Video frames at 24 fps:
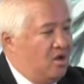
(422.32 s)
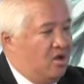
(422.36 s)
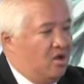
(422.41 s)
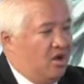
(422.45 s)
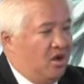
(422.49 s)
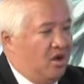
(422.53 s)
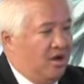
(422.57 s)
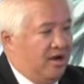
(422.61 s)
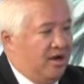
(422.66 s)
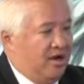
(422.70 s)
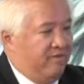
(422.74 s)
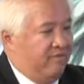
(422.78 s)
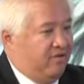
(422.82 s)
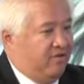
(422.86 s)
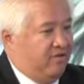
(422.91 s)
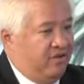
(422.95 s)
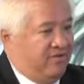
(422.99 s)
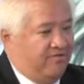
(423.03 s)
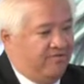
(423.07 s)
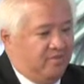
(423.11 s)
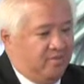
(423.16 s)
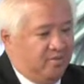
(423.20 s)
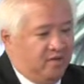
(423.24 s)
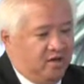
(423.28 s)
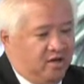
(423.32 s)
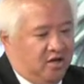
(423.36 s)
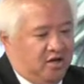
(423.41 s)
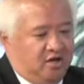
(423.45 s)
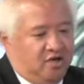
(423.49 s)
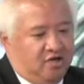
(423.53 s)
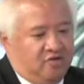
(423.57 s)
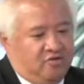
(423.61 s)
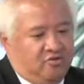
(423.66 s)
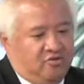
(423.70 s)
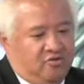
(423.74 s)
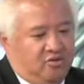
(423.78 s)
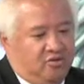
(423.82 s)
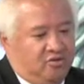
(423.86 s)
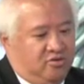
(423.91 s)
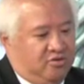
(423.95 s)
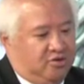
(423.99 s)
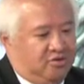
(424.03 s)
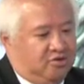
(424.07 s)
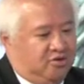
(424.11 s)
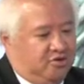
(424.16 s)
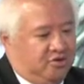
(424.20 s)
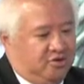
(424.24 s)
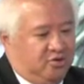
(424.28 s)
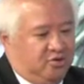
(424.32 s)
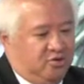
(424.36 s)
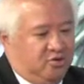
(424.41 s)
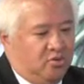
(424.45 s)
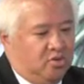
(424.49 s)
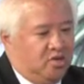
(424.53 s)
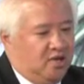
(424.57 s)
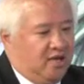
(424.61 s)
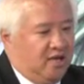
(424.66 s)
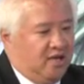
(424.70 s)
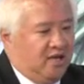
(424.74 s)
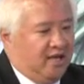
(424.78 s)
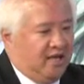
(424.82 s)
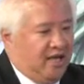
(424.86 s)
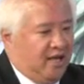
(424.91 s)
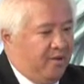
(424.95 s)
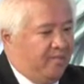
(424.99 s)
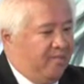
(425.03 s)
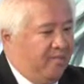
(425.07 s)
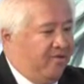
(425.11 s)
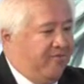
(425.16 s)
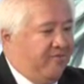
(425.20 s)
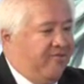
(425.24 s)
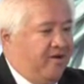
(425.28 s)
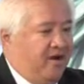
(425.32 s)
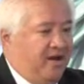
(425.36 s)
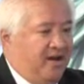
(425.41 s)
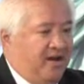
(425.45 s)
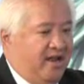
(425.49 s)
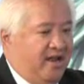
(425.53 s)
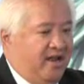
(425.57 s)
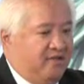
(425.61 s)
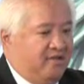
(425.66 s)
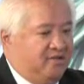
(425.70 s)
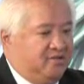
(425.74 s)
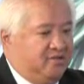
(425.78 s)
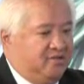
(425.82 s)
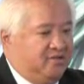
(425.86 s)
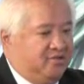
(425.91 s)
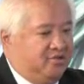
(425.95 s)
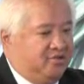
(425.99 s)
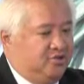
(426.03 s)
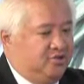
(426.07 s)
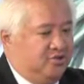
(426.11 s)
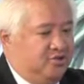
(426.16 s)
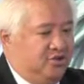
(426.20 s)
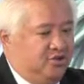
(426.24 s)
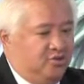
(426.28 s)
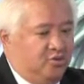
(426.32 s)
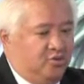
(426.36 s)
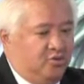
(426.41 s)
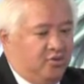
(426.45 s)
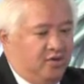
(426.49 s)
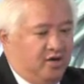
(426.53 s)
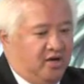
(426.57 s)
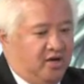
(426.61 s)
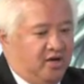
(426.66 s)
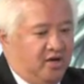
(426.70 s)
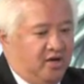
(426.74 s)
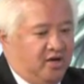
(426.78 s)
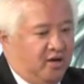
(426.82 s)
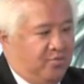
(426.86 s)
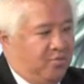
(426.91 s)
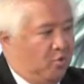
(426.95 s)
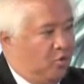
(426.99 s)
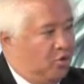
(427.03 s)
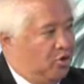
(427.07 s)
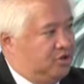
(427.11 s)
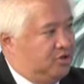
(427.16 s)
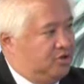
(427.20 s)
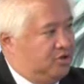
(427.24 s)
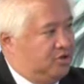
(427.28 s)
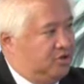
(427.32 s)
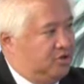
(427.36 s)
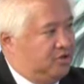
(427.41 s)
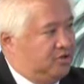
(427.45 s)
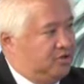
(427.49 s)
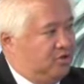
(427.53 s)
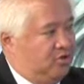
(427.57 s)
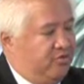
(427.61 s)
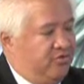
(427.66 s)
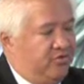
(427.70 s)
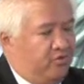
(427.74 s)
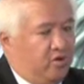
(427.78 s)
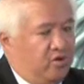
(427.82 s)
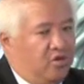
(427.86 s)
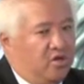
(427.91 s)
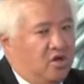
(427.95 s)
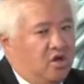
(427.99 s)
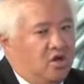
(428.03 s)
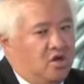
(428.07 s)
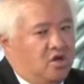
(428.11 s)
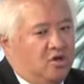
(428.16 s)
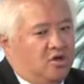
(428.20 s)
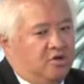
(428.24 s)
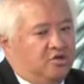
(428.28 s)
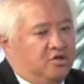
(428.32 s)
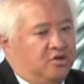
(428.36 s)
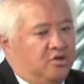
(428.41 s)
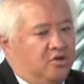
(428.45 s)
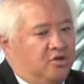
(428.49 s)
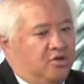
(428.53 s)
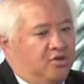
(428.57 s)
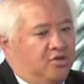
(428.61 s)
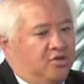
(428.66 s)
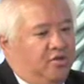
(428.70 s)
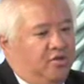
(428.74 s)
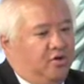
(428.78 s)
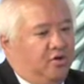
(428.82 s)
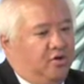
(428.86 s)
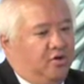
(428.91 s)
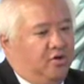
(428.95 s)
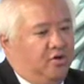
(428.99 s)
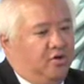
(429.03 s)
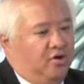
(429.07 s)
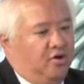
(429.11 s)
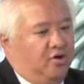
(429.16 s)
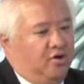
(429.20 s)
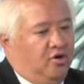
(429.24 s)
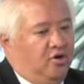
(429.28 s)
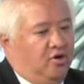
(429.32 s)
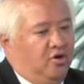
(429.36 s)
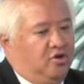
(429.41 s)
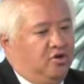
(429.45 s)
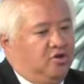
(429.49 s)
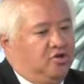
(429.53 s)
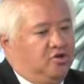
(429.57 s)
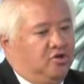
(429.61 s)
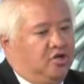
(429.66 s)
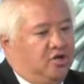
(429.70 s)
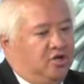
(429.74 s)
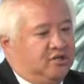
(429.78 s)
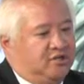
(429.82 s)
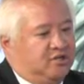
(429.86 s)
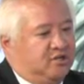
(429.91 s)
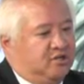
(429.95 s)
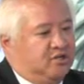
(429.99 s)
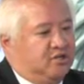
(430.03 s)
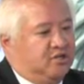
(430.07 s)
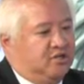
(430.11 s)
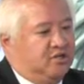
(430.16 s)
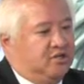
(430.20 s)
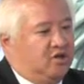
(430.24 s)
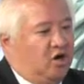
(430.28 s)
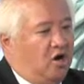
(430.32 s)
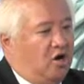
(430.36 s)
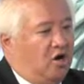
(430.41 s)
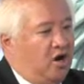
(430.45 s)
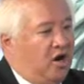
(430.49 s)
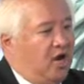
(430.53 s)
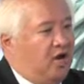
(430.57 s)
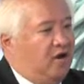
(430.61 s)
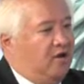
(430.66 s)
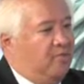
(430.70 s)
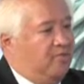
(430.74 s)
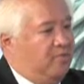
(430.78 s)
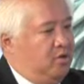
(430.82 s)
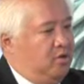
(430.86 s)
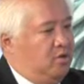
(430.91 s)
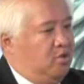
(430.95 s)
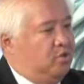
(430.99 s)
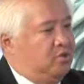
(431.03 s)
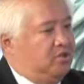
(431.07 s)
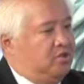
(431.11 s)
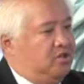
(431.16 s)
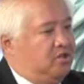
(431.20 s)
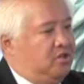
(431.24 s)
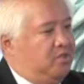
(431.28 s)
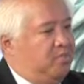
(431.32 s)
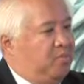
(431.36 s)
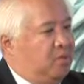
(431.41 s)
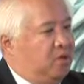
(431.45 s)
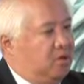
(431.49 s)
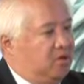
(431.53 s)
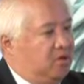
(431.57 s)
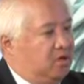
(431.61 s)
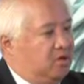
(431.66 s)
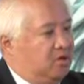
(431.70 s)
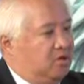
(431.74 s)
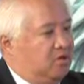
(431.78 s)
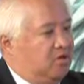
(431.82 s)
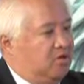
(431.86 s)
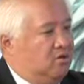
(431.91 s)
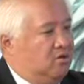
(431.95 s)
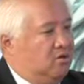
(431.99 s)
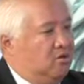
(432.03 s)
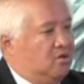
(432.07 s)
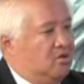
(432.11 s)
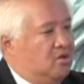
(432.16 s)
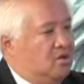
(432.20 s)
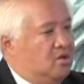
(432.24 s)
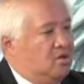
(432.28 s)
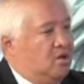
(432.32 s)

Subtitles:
on everything from gun control to campaign finance to abortion and so forth. So justices are not immune to the political